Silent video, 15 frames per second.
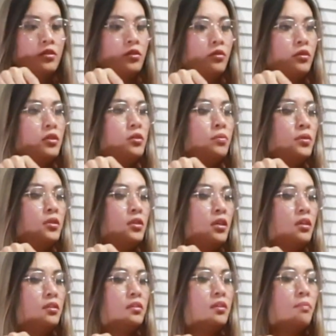So this one
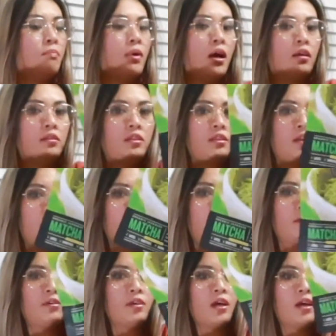is the
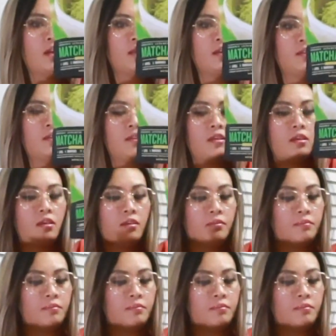matcha organic tea.